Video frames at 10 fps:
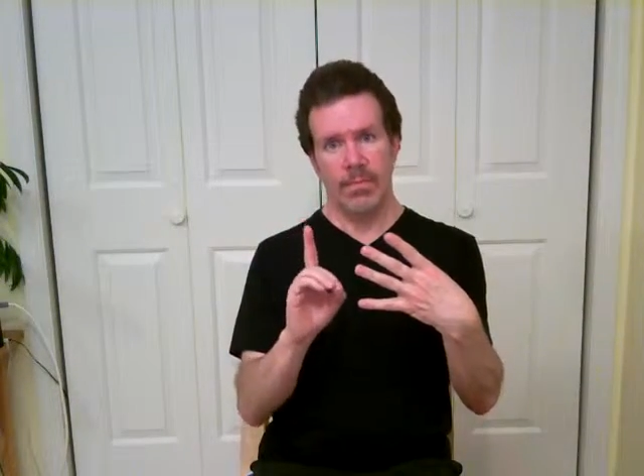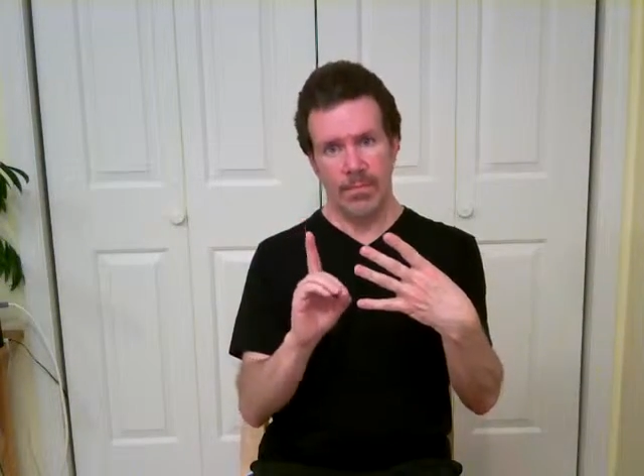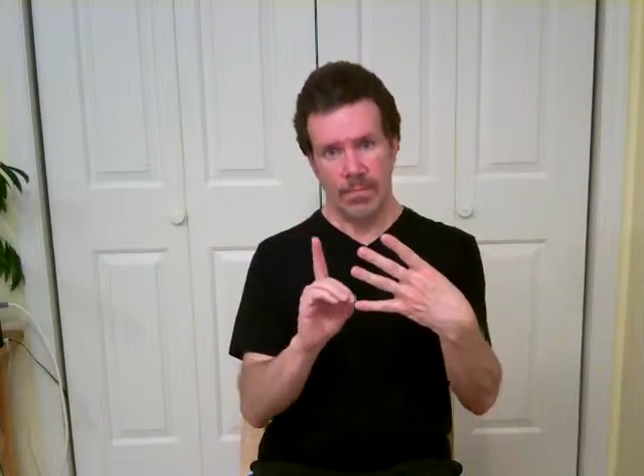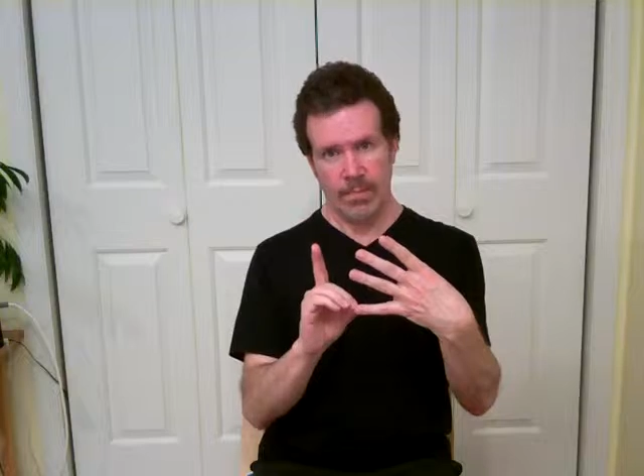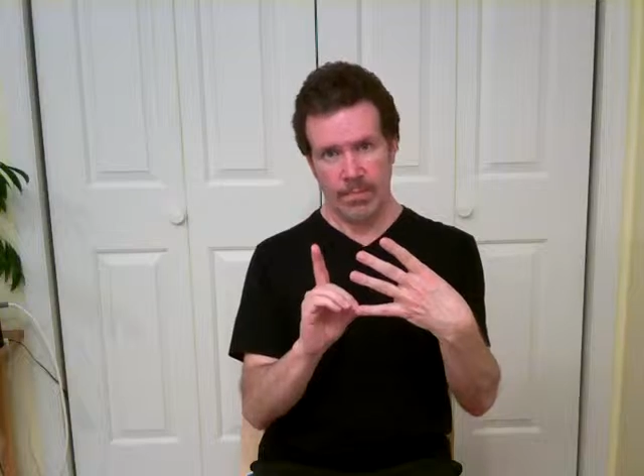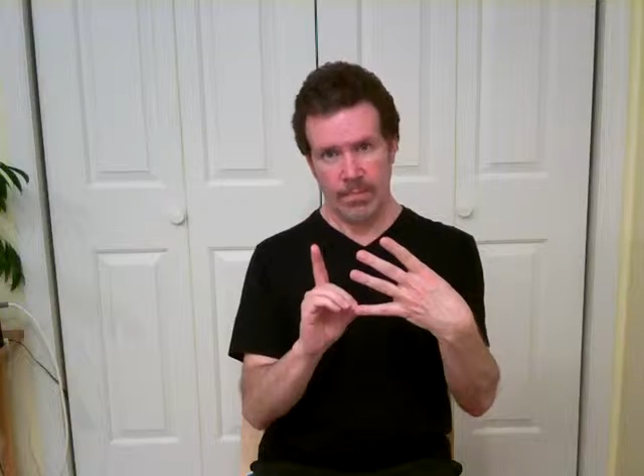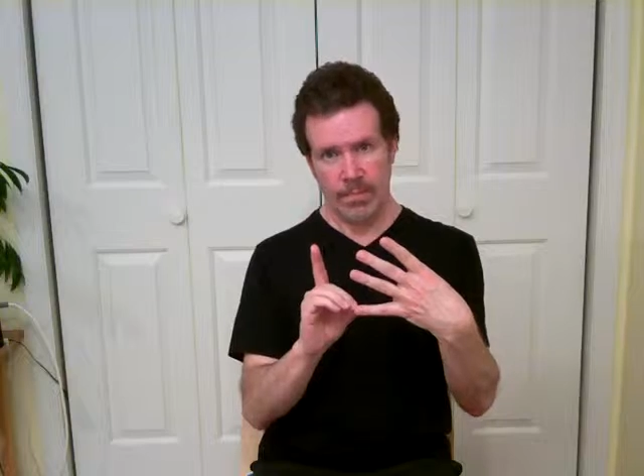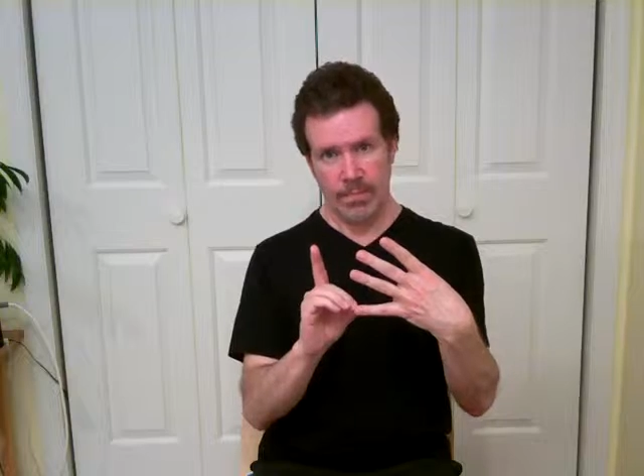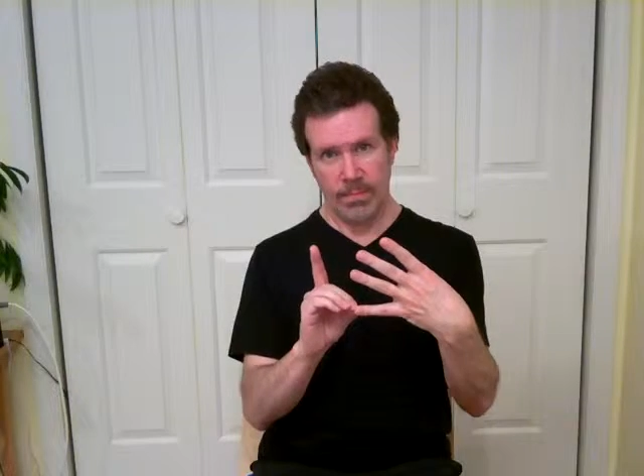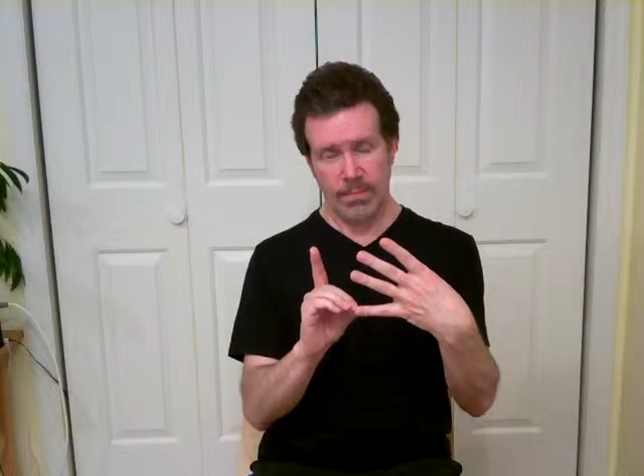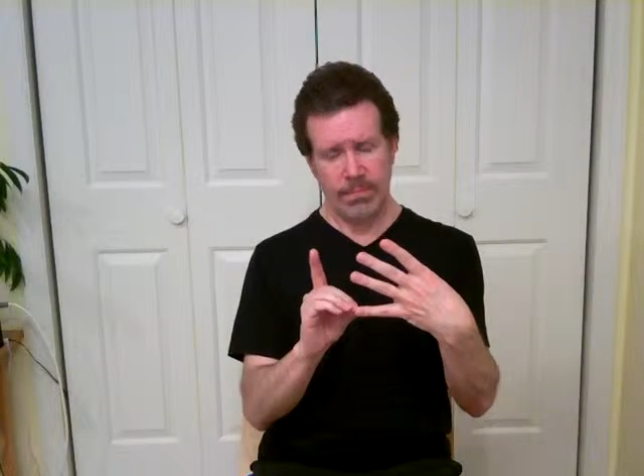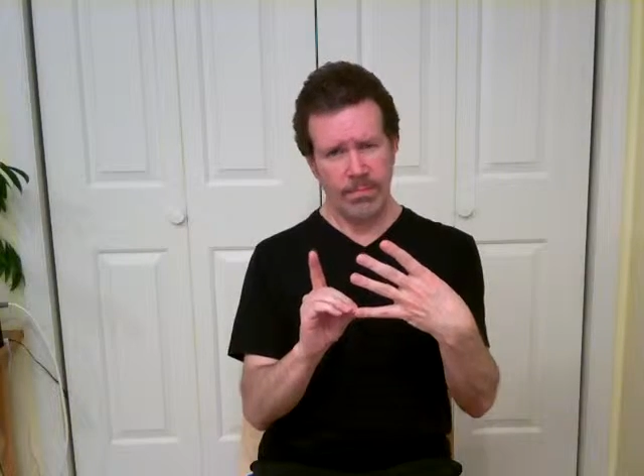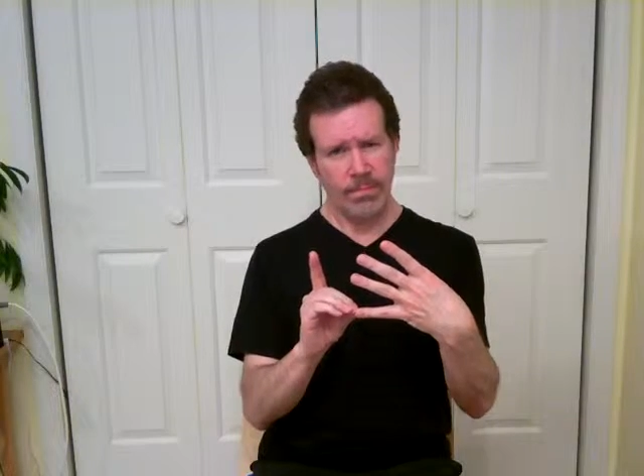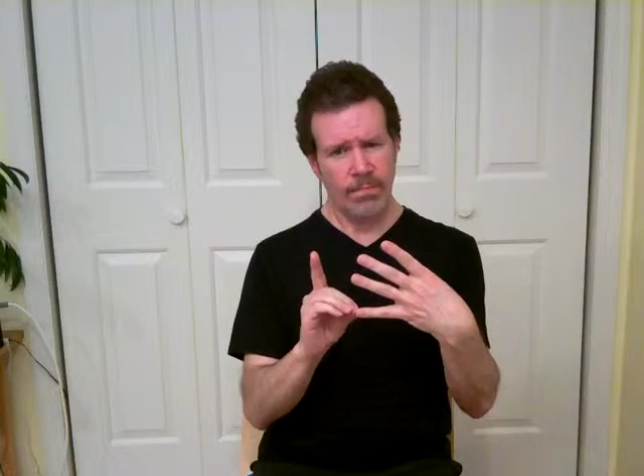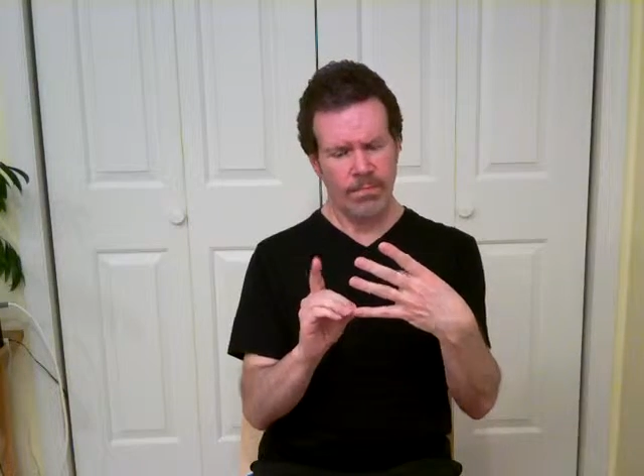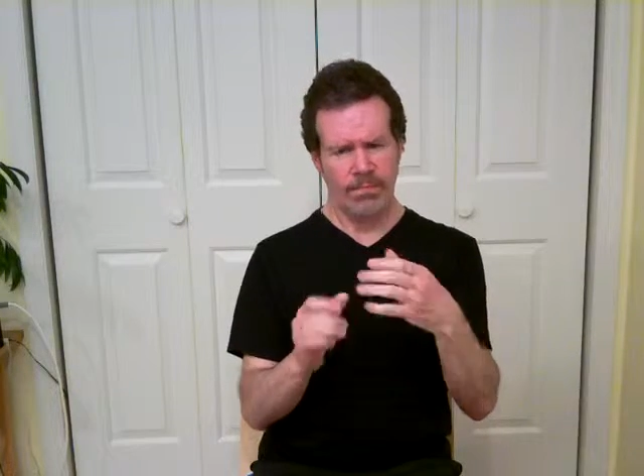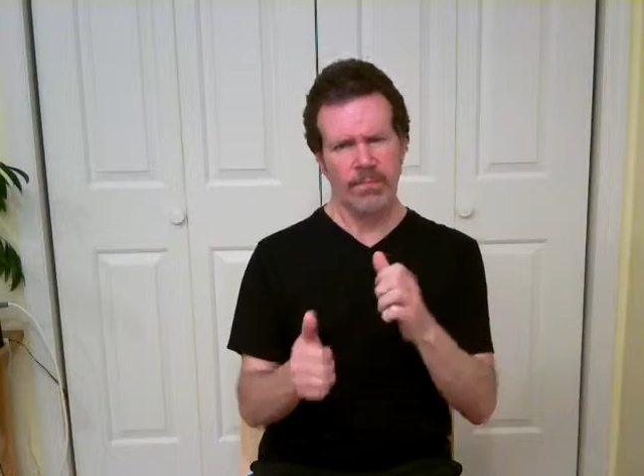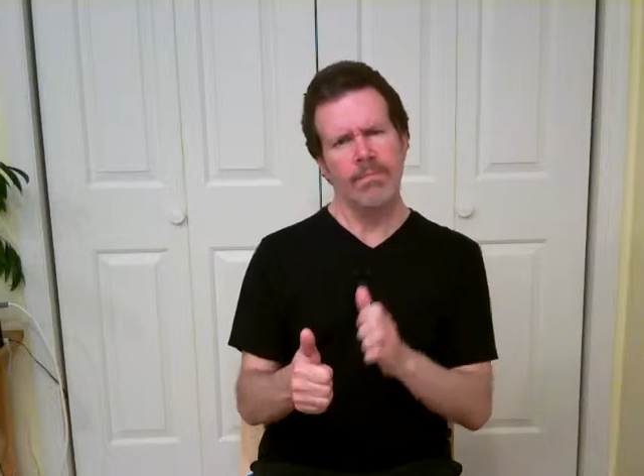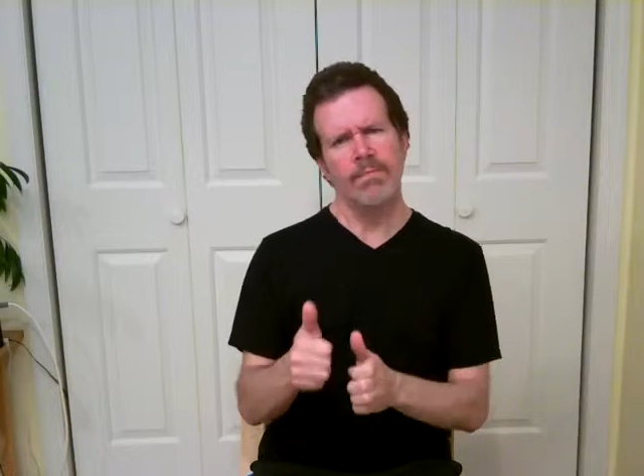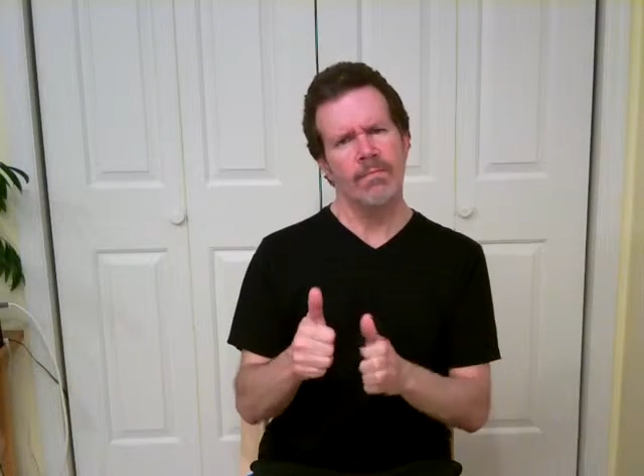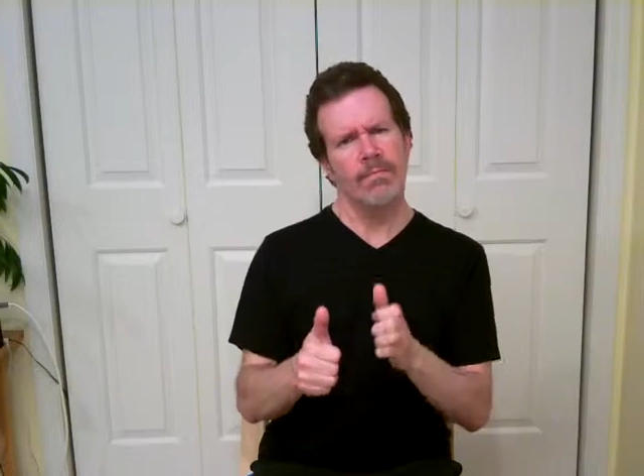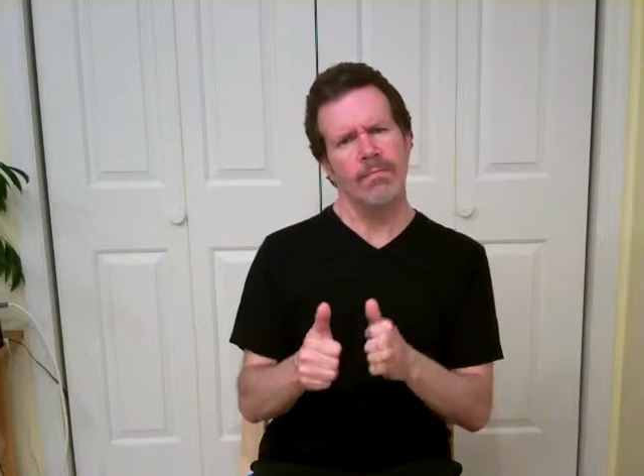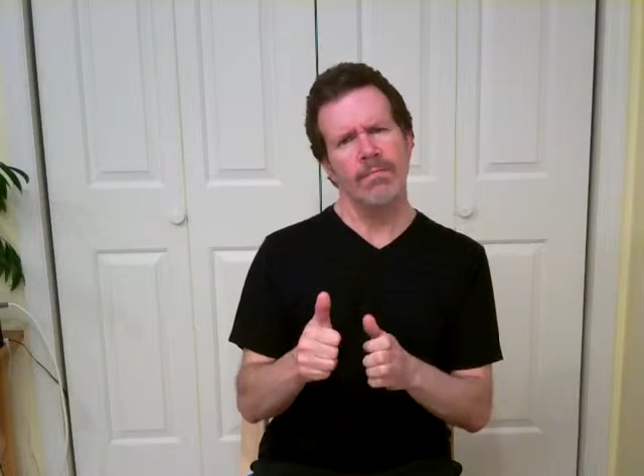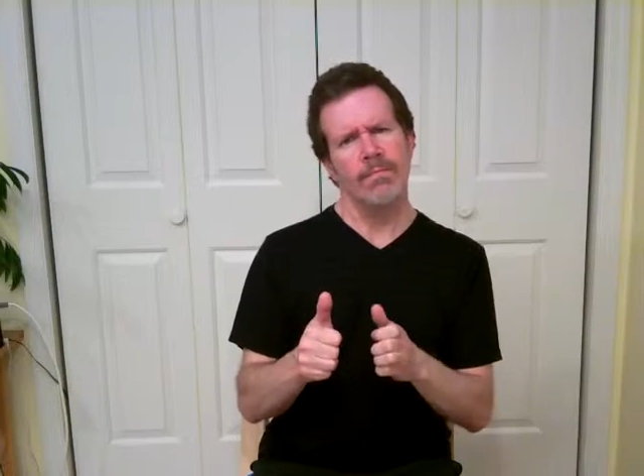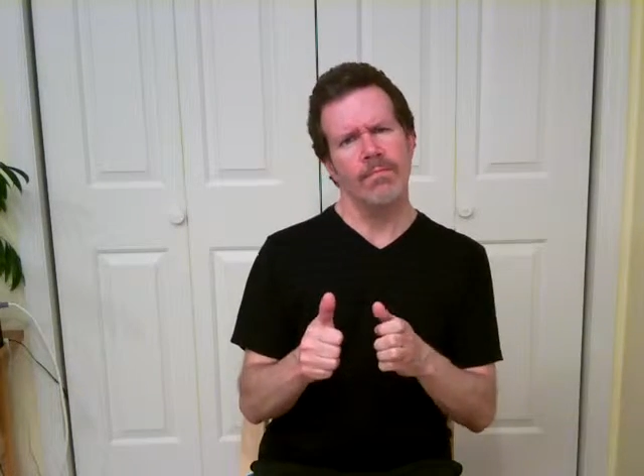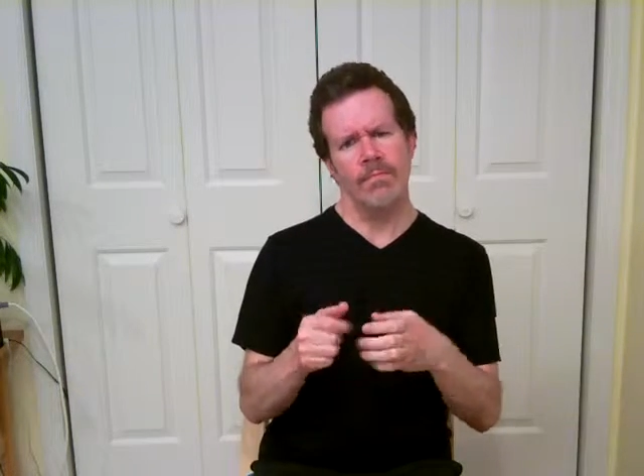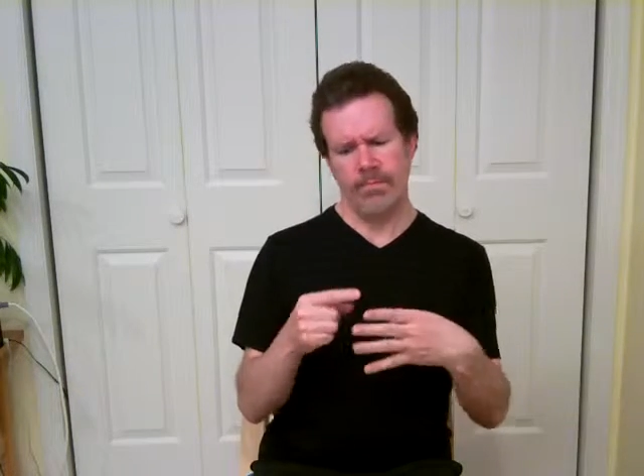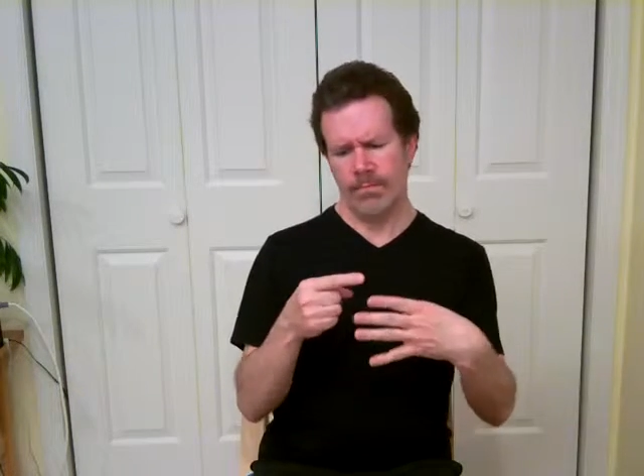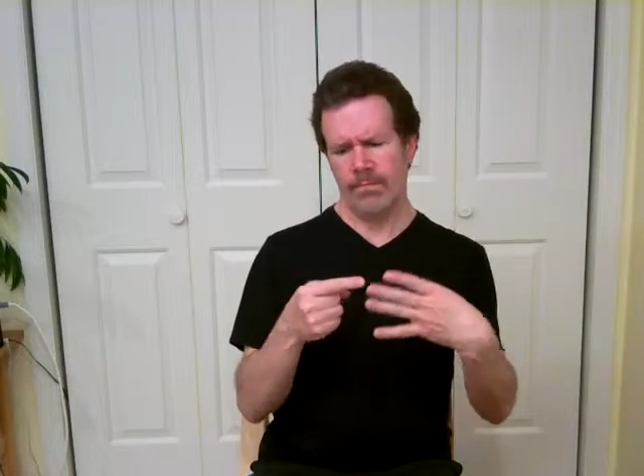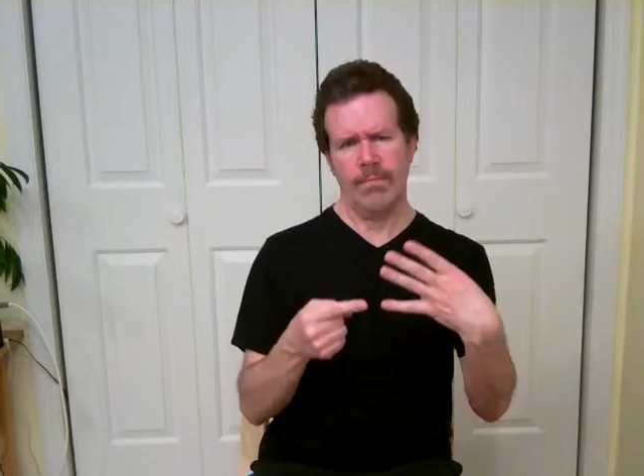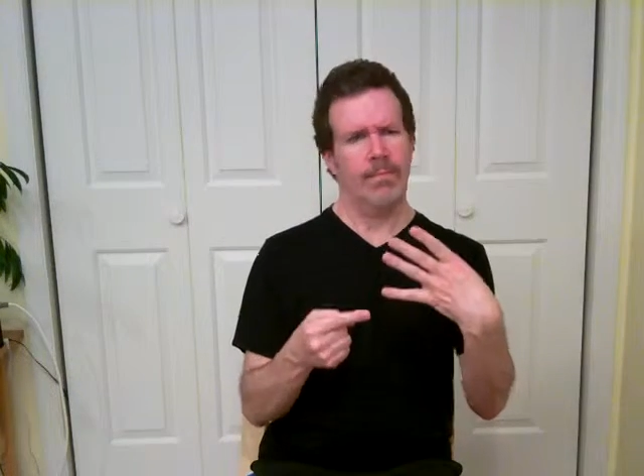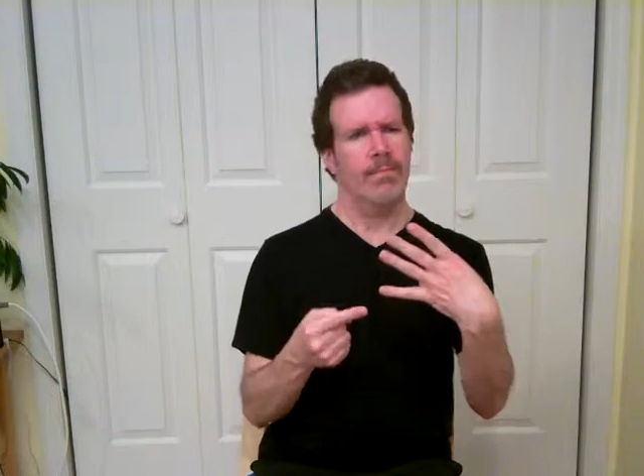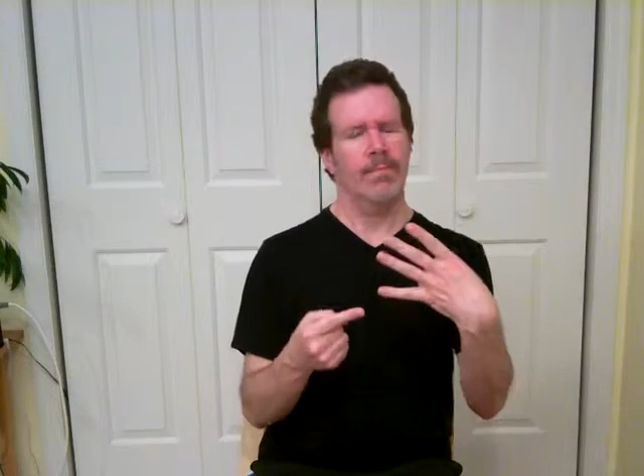Or D, person versus technology.